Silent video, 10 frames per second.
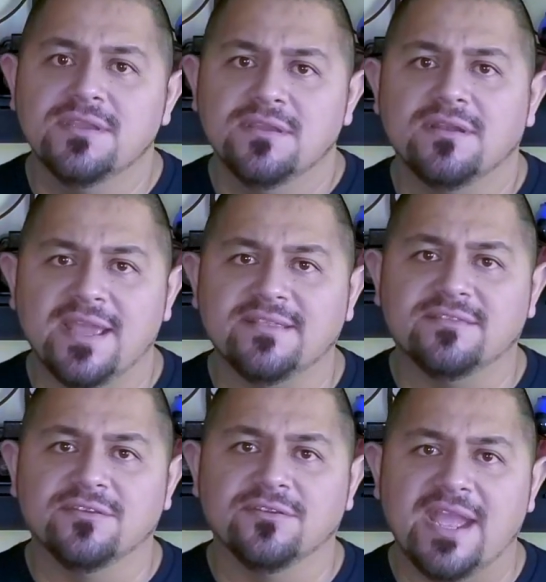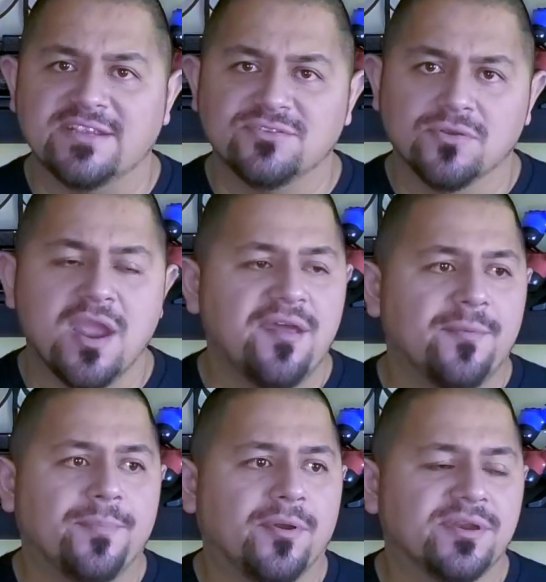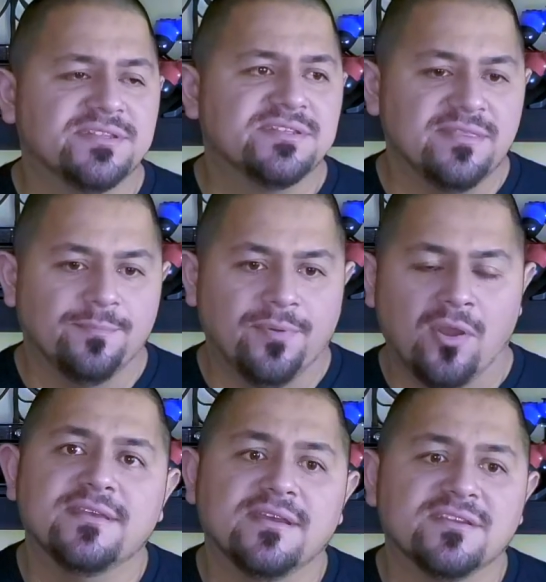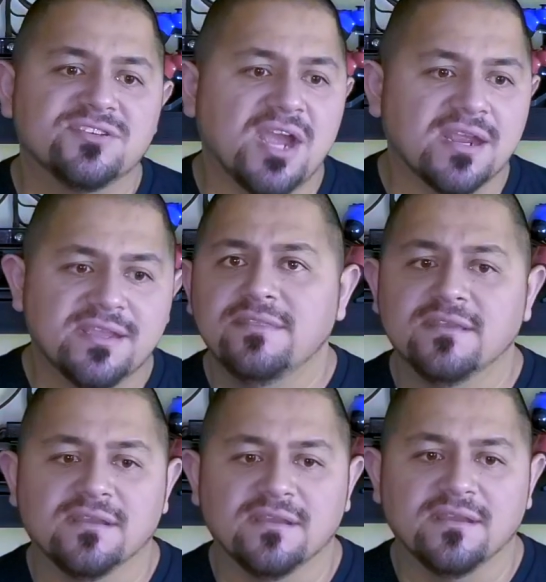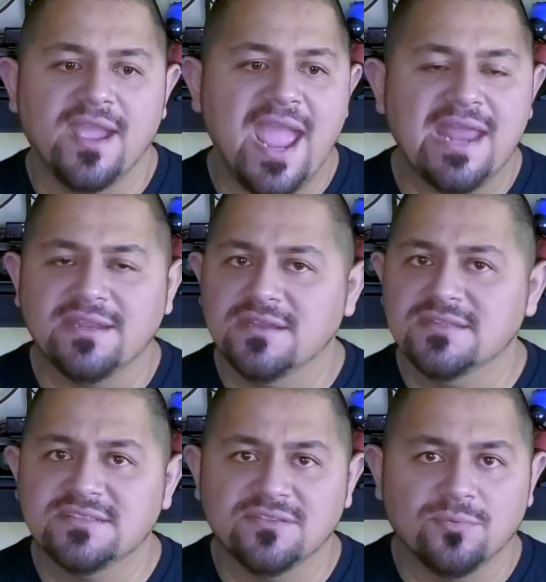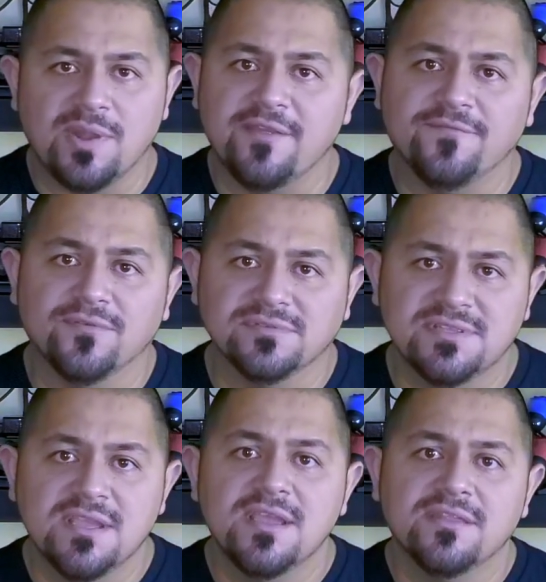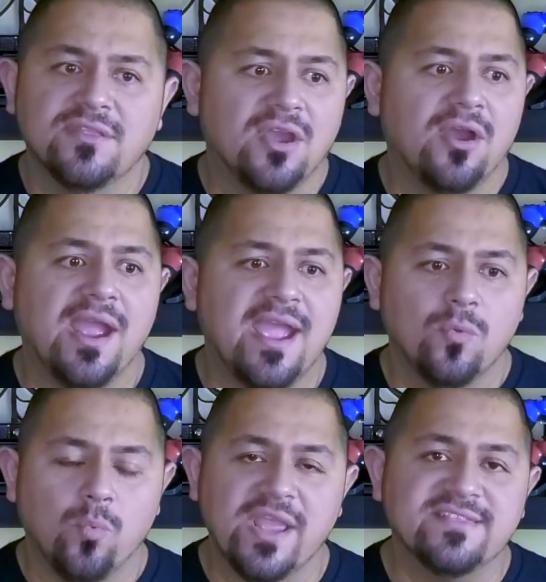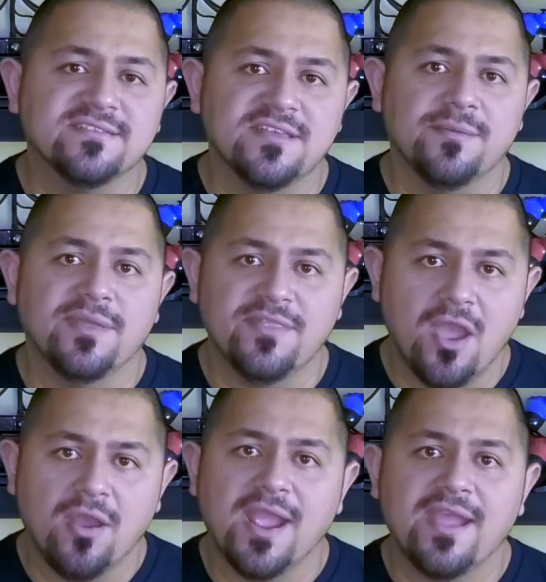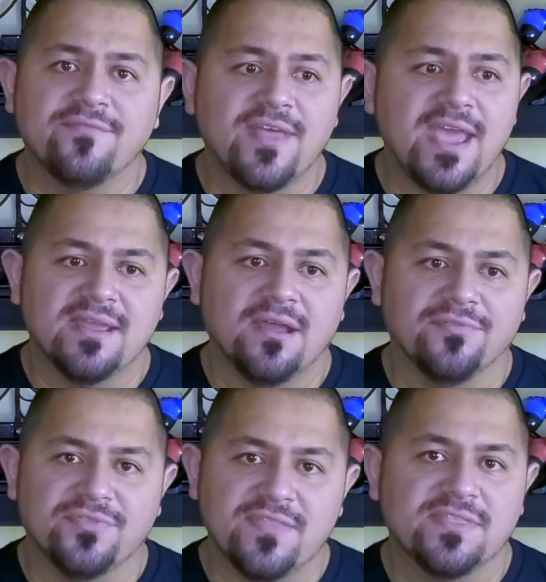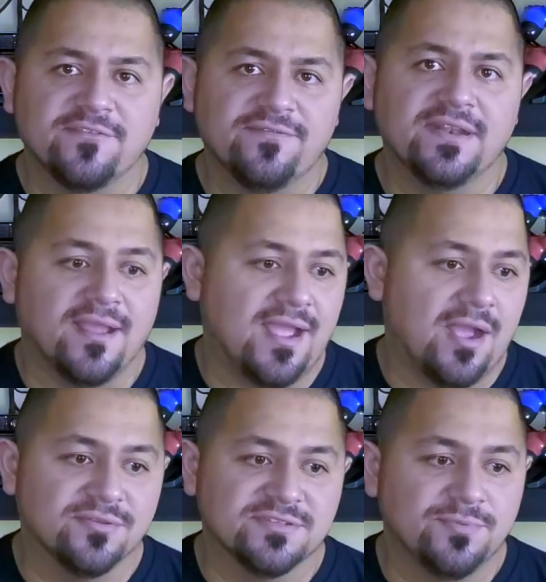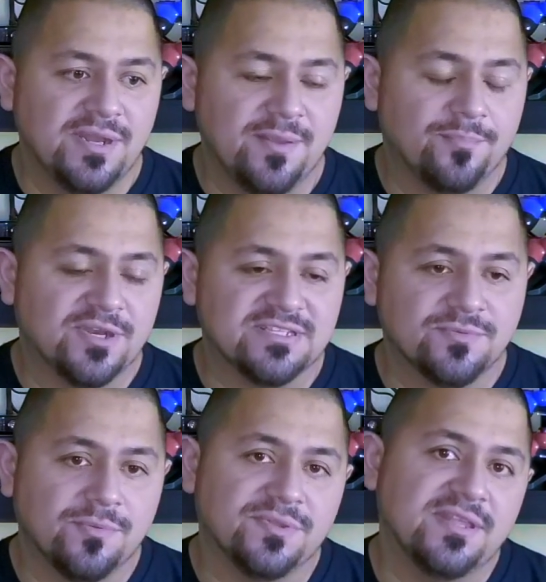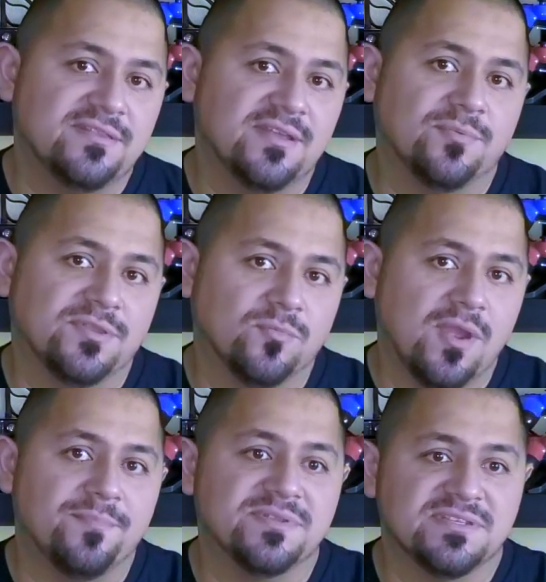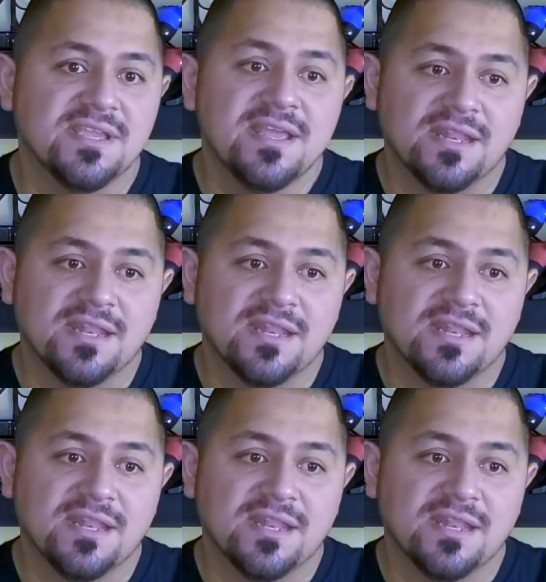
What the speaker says: like their actual counterparts. The bow, the shotgun, the handguns, and the rifles, they all have weight to them, and they all have that authentic feeling. I was really impressed with what they did with the weapons.